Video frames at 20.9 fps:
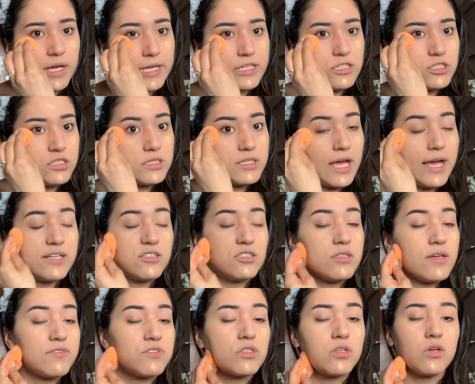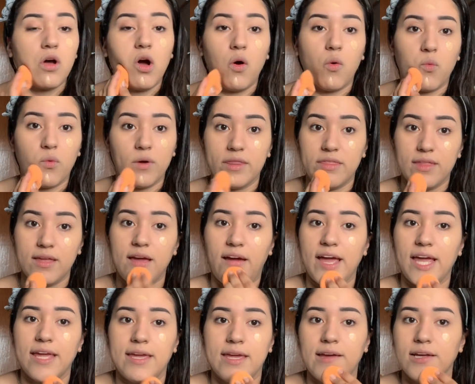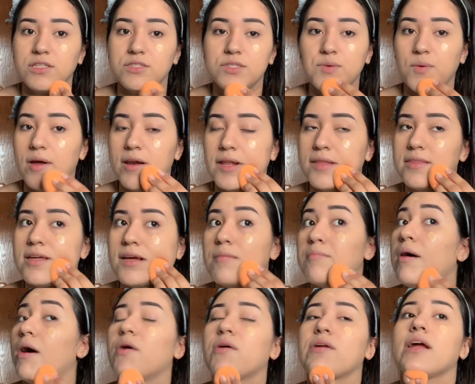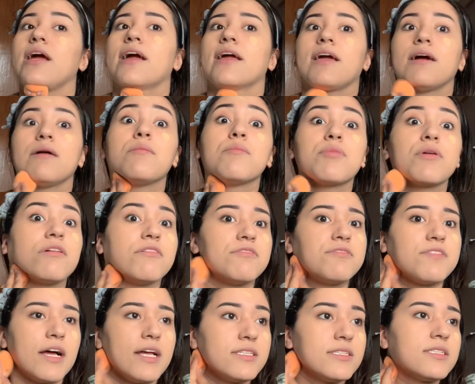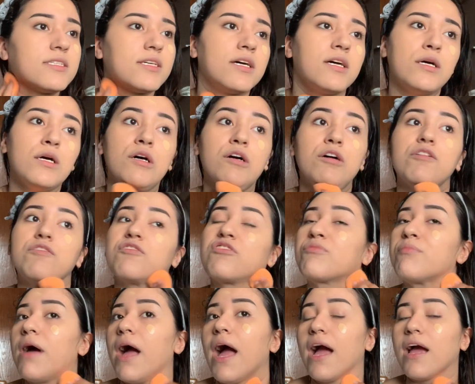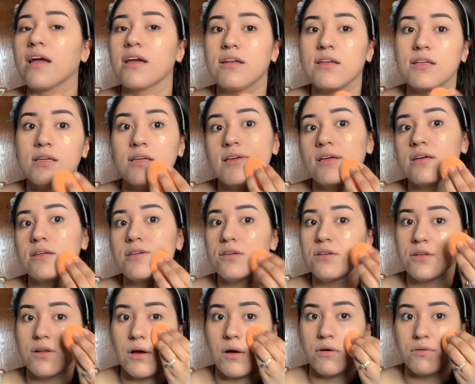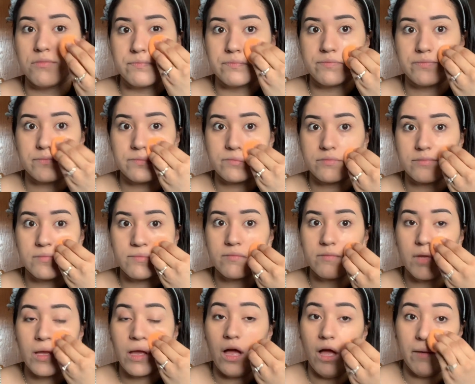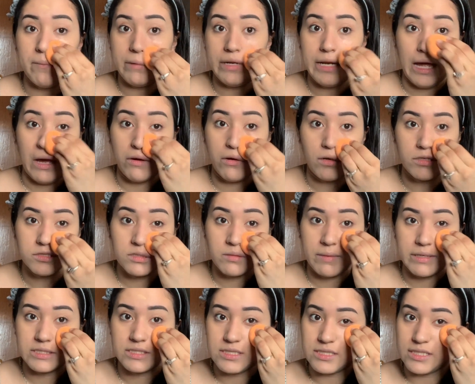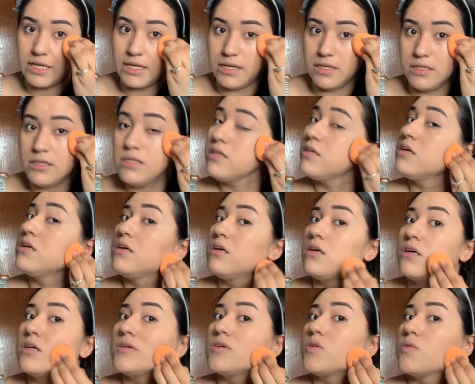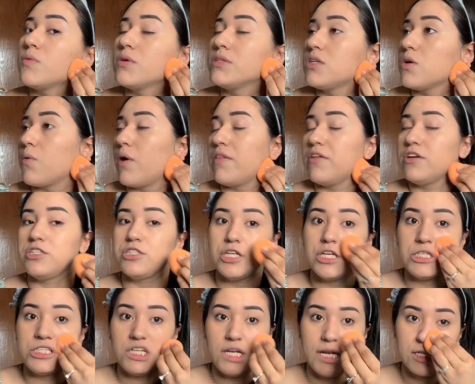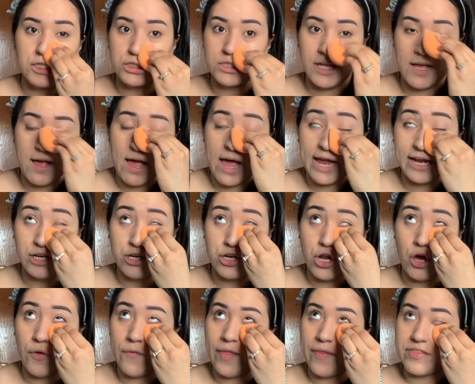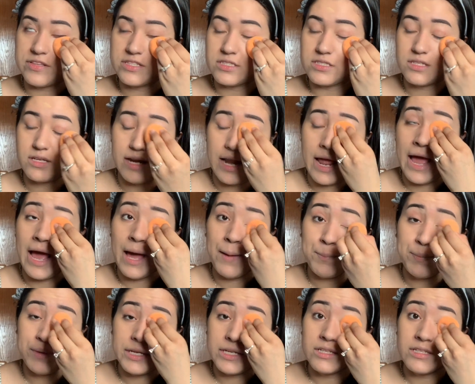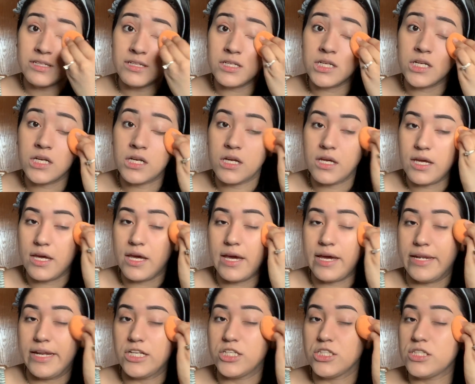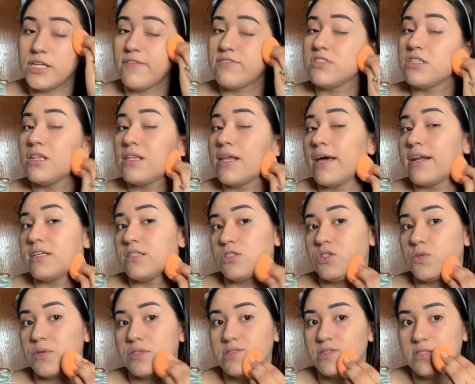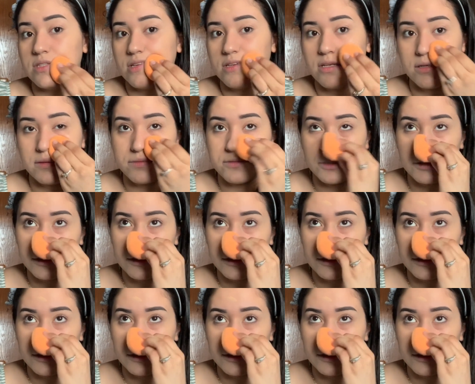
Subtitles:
I just have to go with it. I can't do anything about it. I can't prevent from acne, you know, coming out onto my skin when the weather's changing. I know that this is gonna happen, and I just have to let it do its thing.